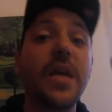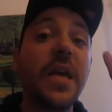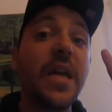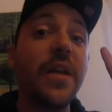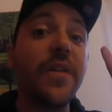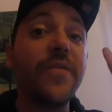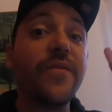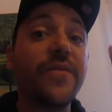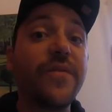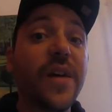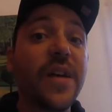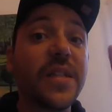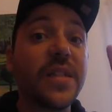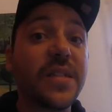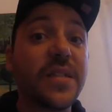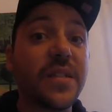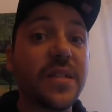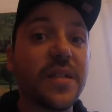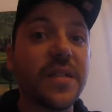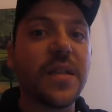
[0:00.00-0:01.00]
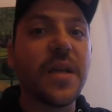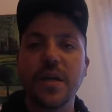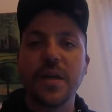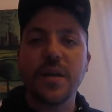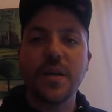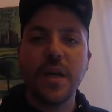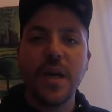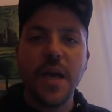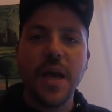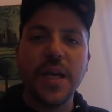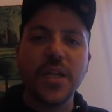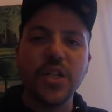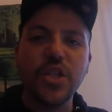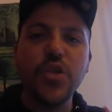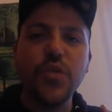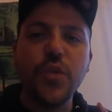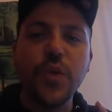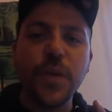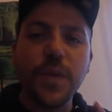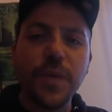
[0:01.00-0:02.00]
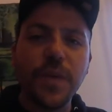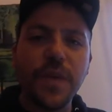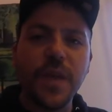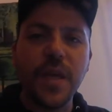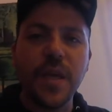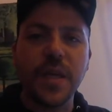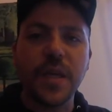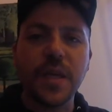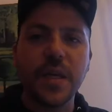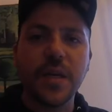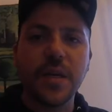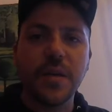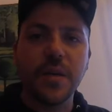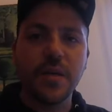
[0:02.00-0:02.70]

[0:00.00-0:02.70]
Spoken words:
invested, as you would think.